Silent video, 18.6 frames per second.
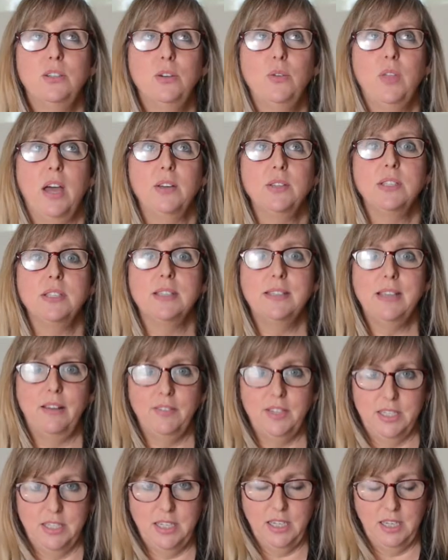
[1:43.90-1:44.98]

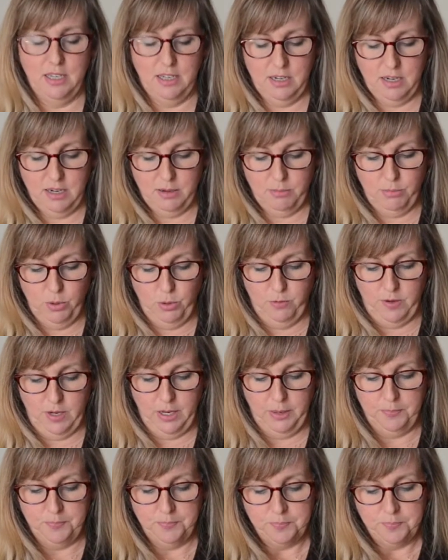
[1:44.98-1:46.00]
2017 movie.